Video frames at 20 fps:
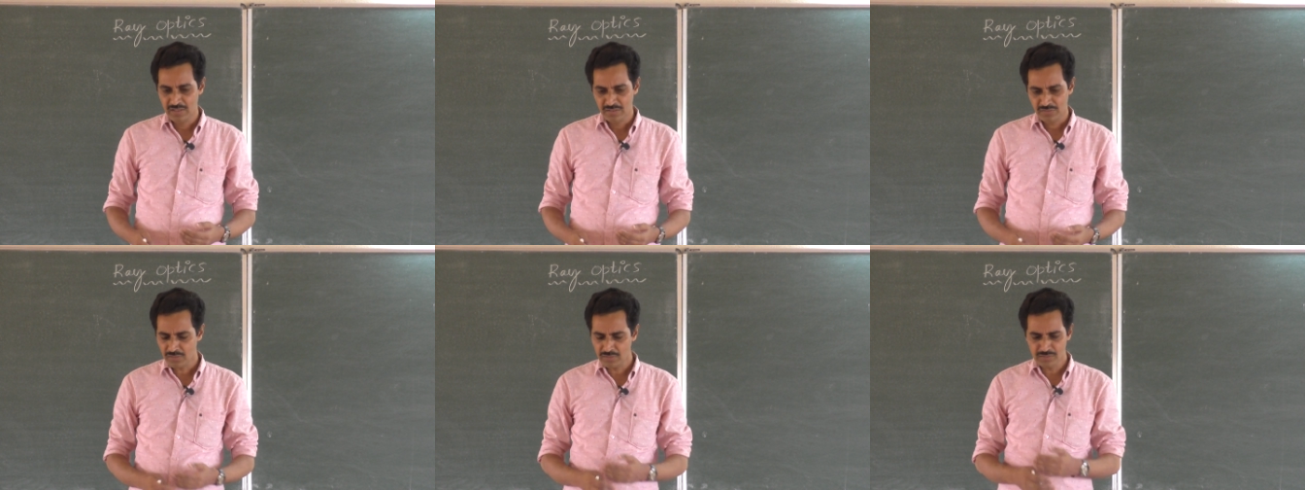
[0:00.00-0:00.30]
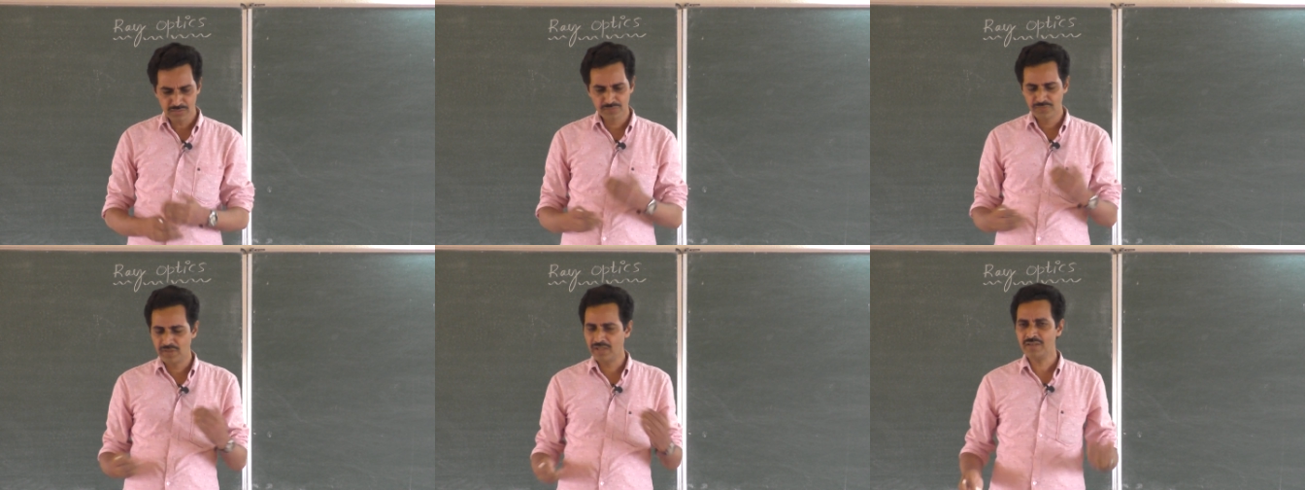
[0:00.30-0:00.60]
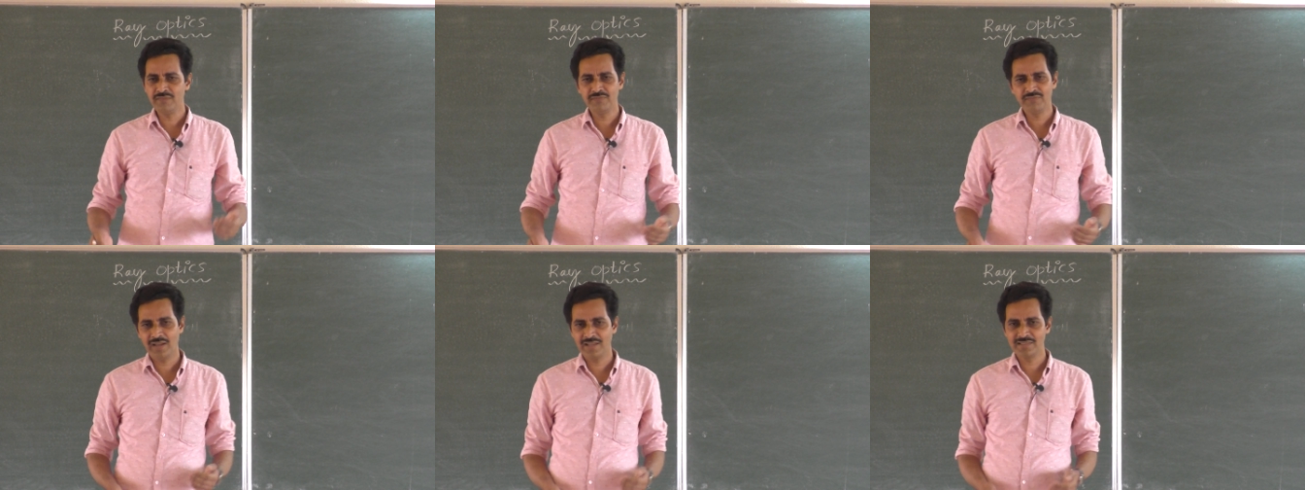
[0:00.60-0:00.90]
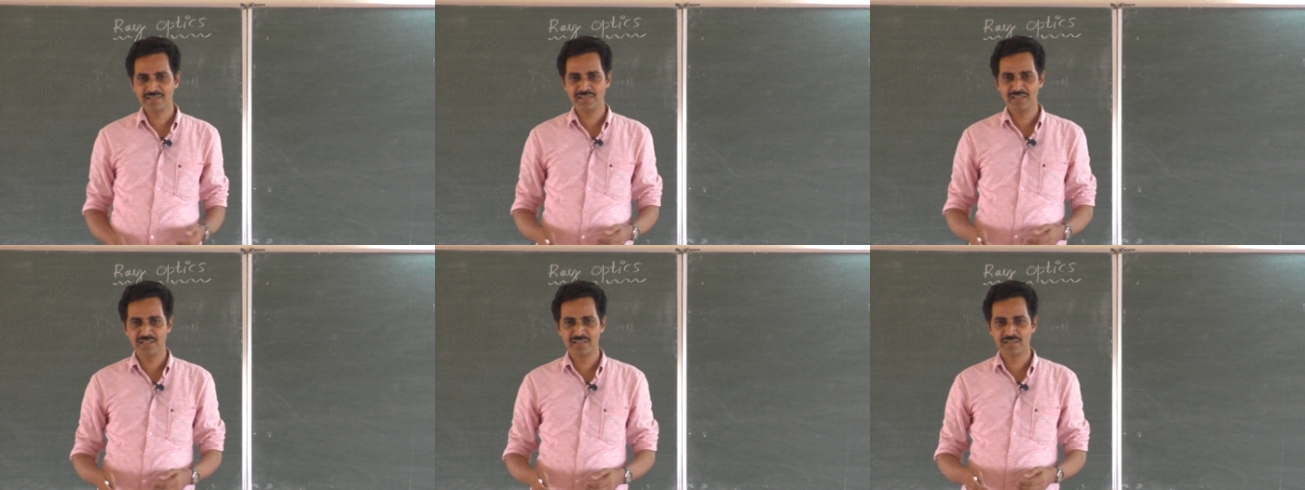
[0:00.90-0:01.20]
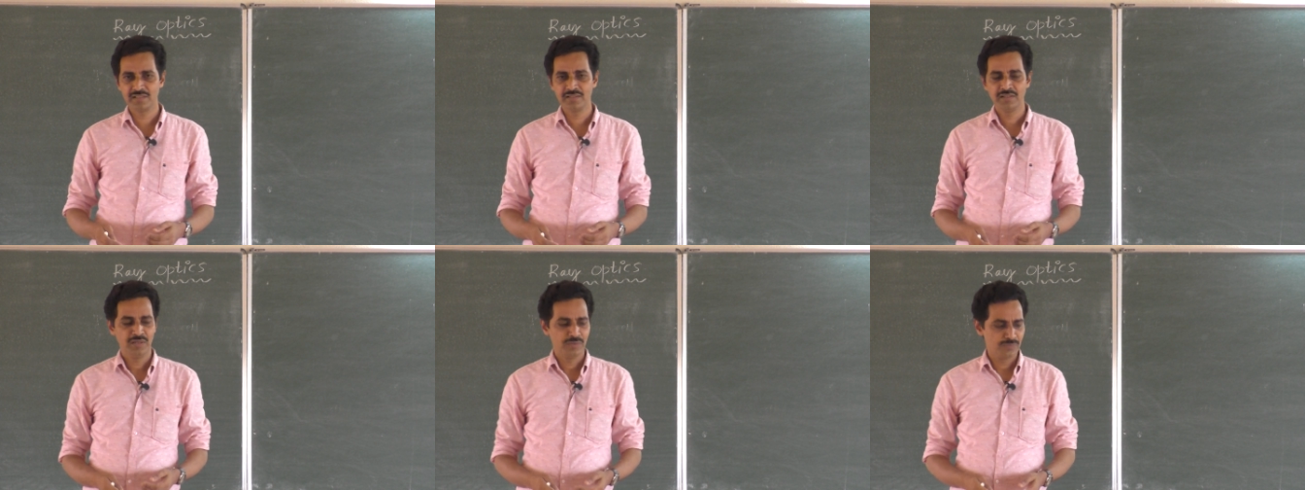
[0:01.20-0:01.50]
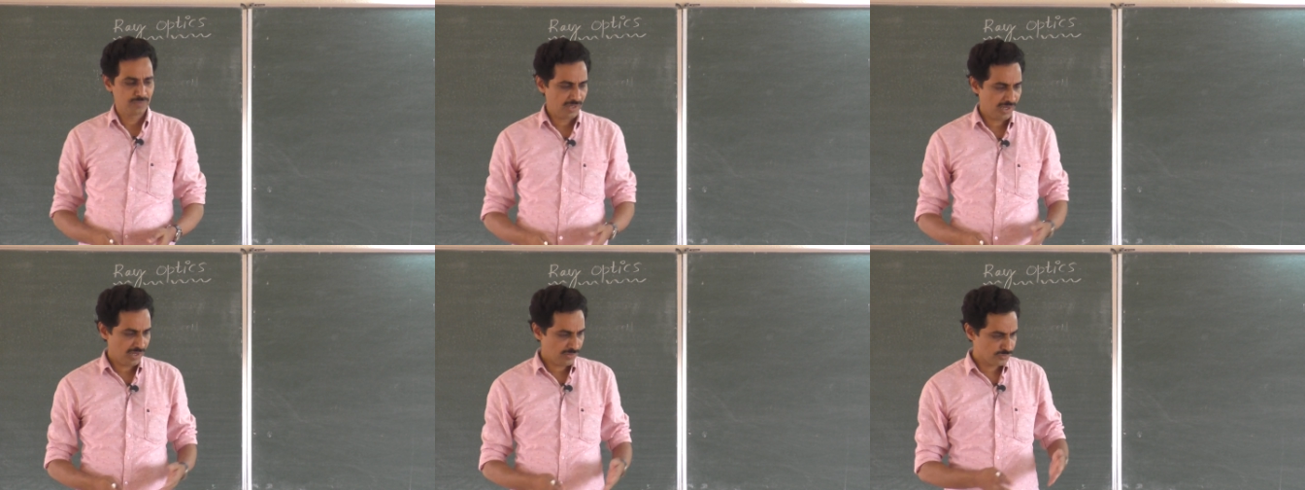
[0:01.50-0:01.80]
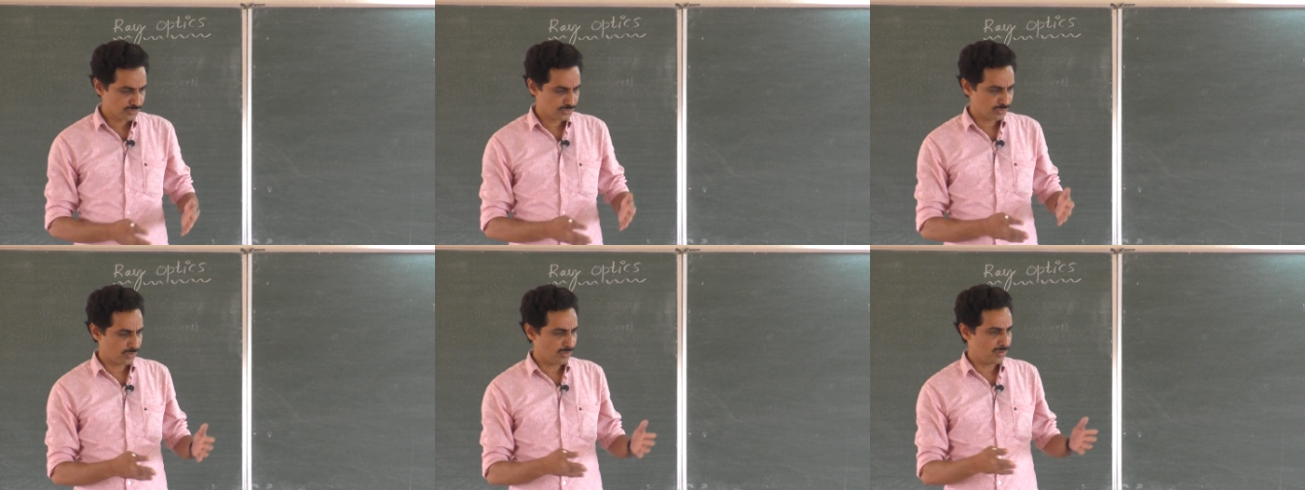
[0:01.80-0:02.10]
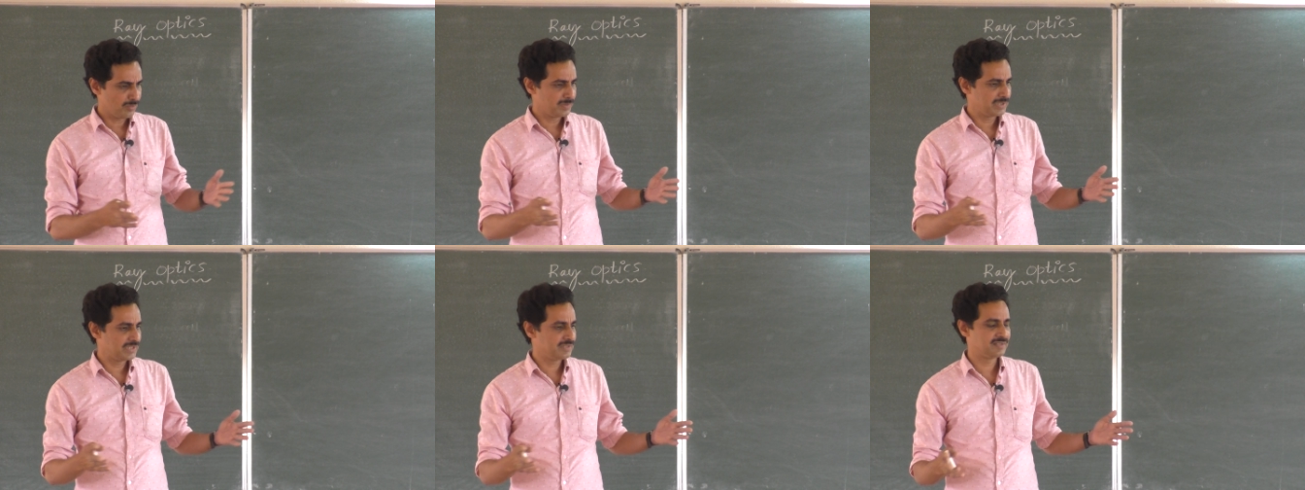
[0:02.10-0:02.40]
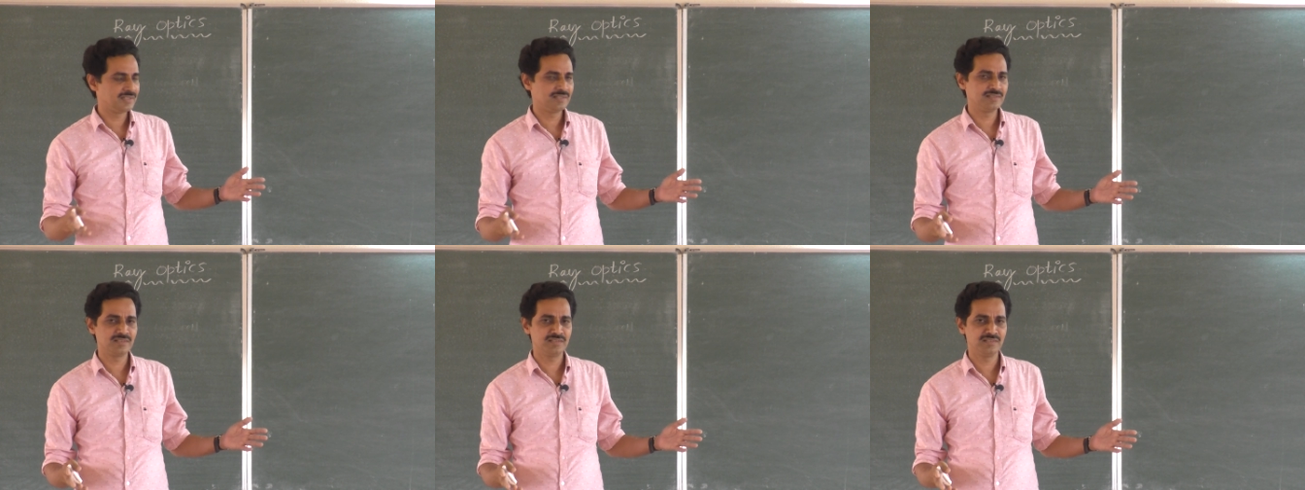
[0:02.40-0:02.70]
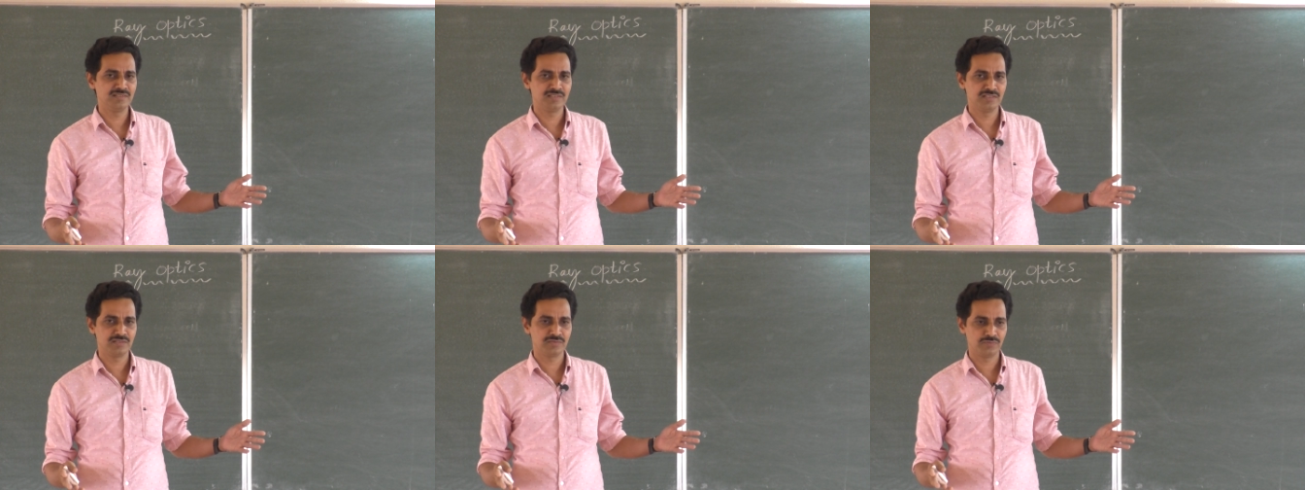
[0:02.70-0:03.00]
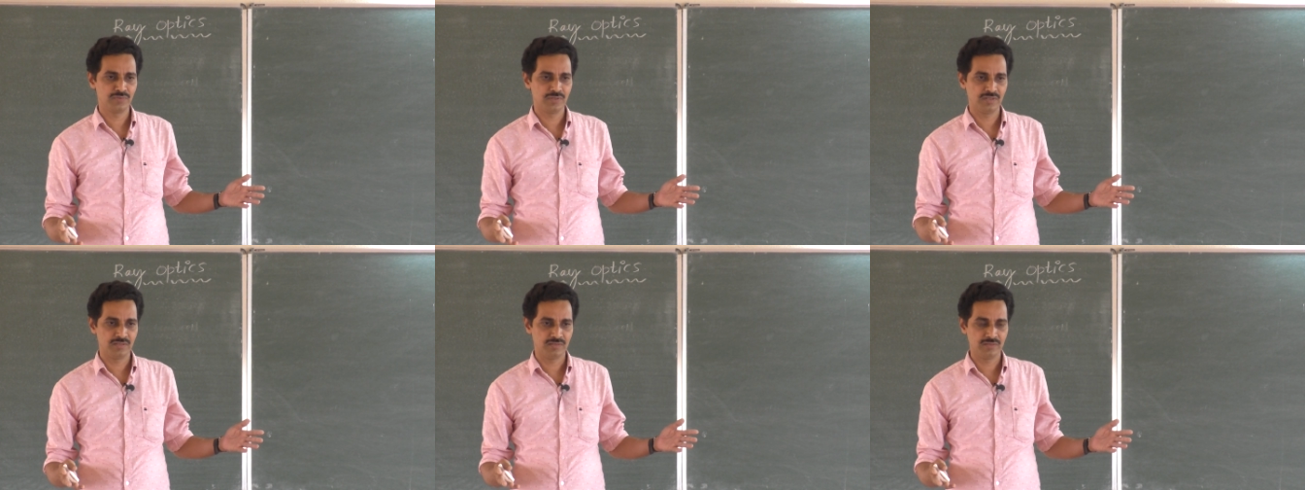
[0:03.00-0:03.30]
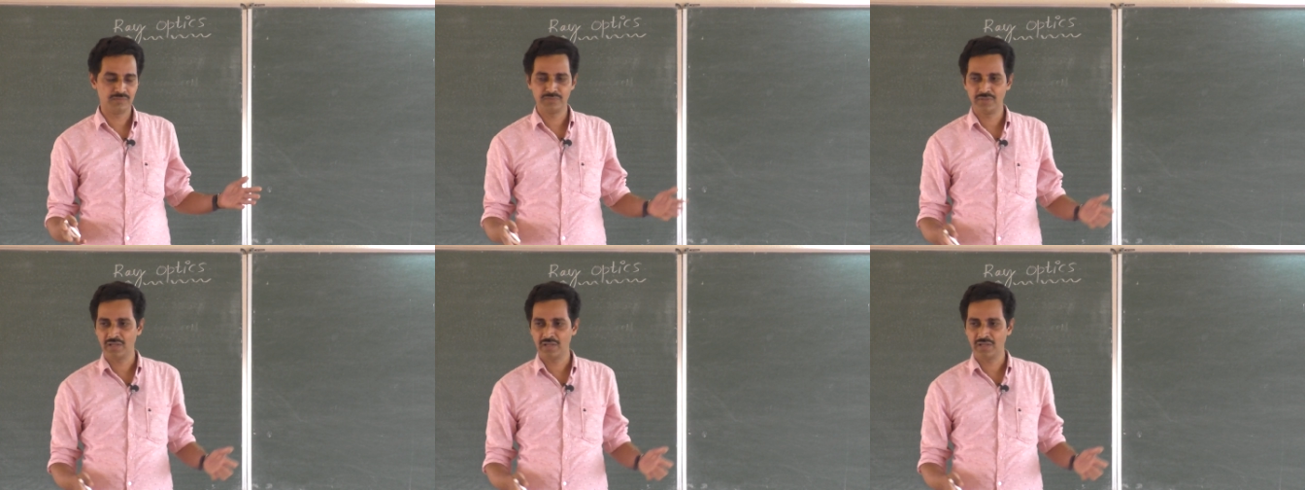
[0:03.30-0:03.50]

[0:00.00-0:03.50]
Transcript: So it is very fascinating. We have so many things in this world.